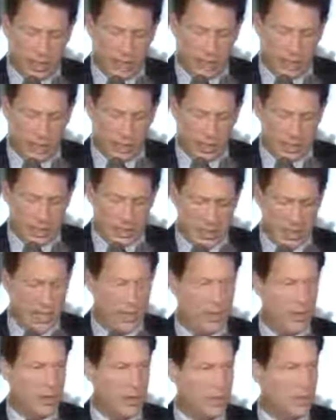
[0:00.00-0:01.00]
if I may
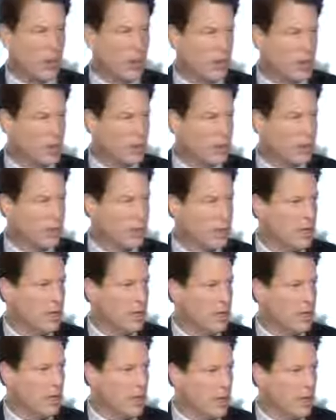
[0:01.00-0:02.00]
say, on a personal
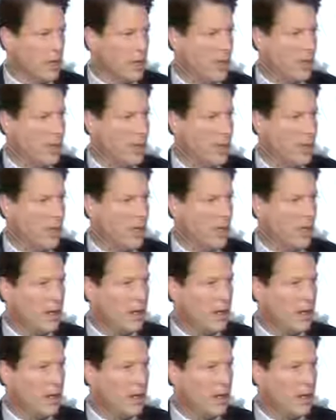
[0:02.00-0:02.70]
note,